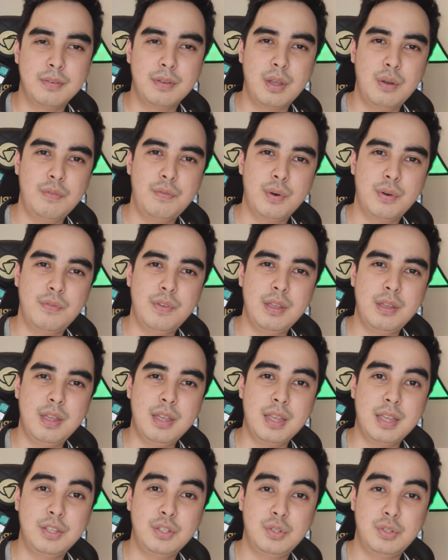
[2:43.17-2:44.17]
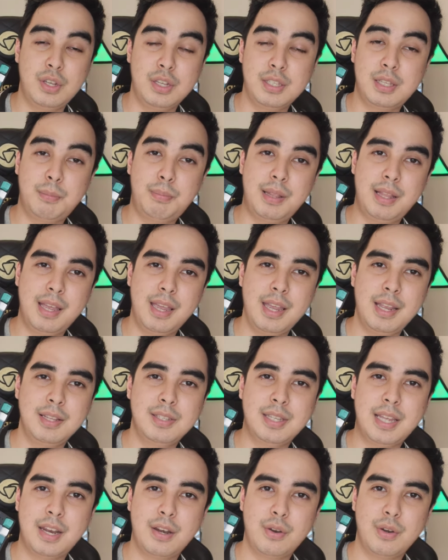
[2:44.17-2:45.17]
go for the, just the plain
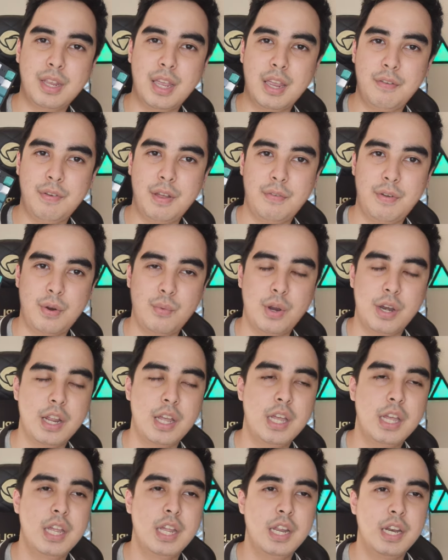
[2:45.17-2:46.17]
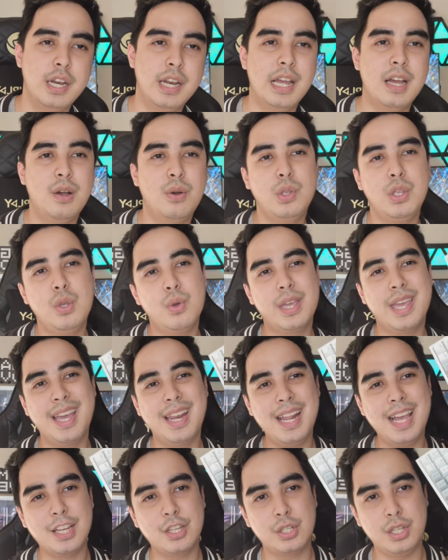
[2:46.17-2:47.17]
standard K500. Now, you
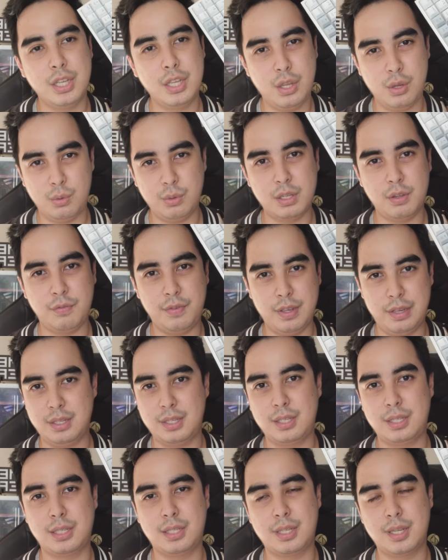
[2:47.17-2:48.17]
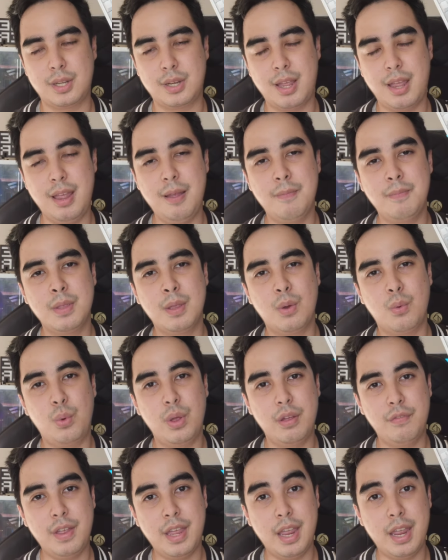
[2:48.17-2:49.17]
can actually use this, okay,
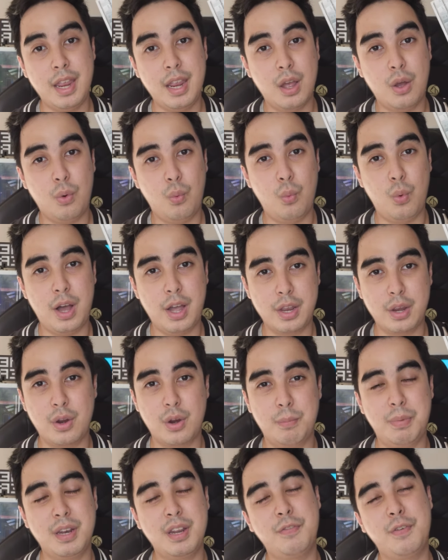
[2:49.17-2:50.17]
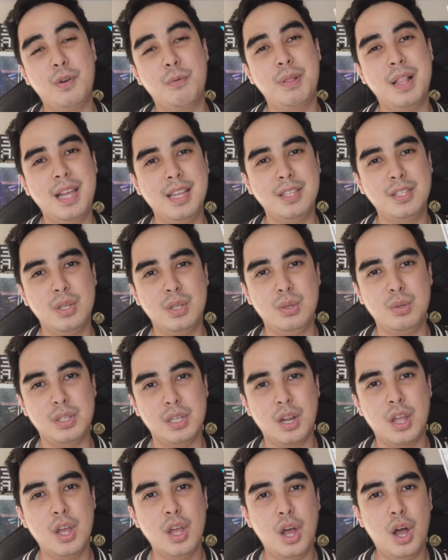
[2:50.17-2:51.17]
with a wire. But if you're planning to use
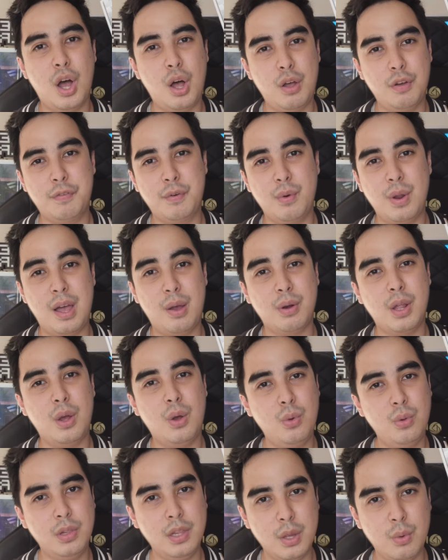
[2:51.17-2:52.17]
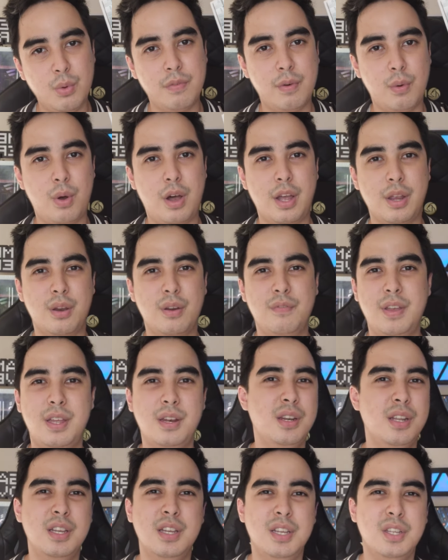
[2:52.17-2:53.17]
it all throughout only with a wire,
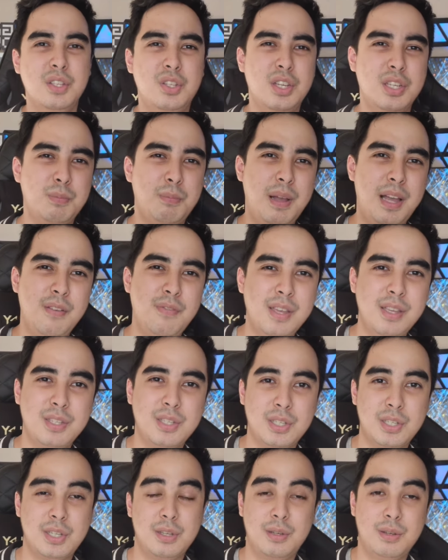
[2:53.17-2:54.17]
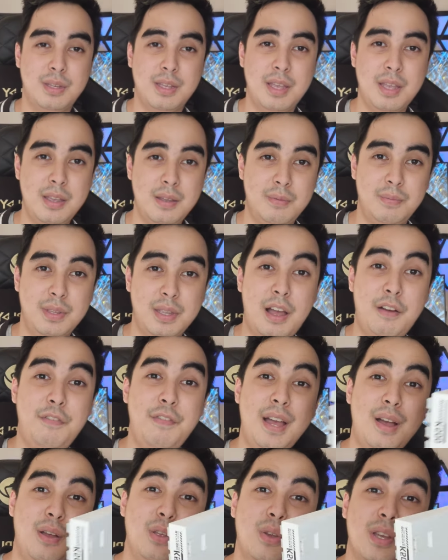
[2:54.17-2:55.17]
then just buy this, okay?
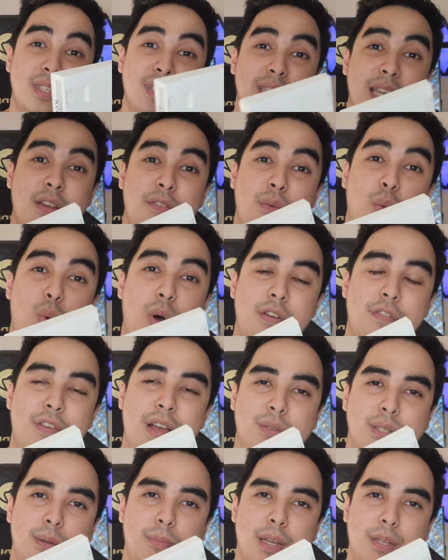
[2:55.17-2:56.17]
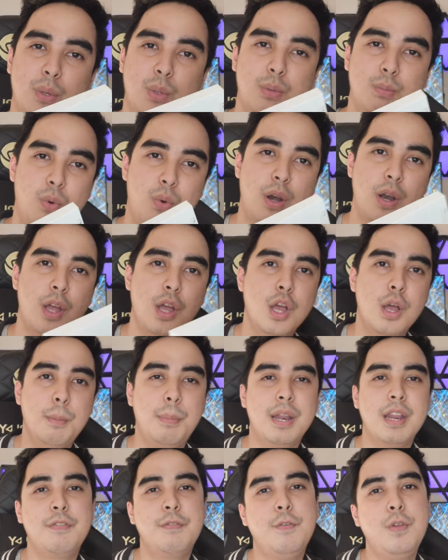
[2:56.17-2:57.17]
you can save 1,000 pesos more.
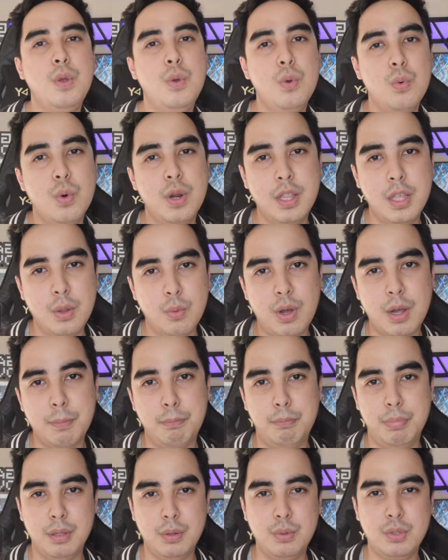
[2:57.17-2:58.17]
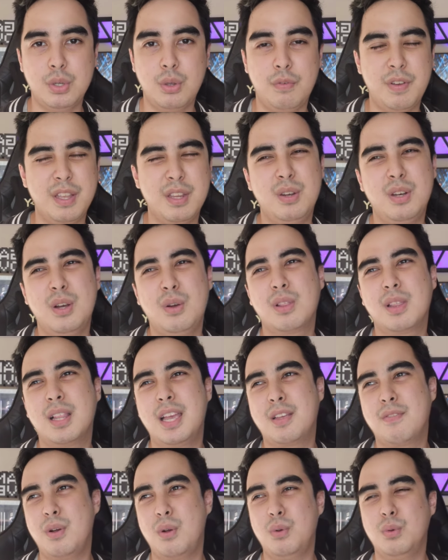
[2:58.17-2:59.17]
But if you really want Bluetooth and you don't
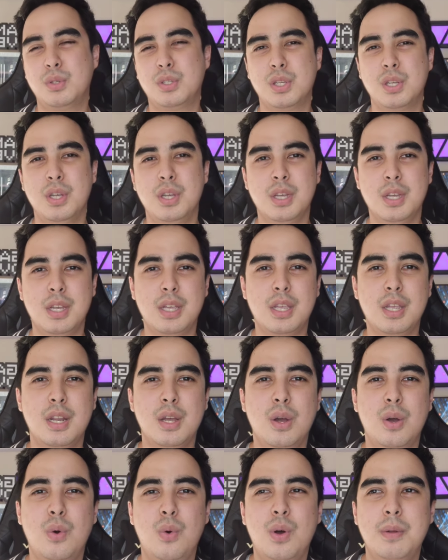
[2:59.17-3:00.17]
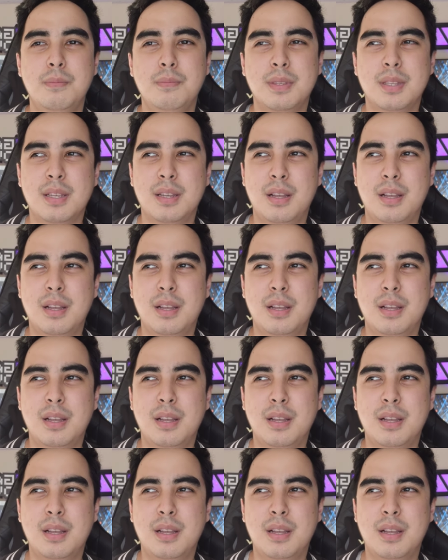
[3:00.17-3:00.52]
like those, you know,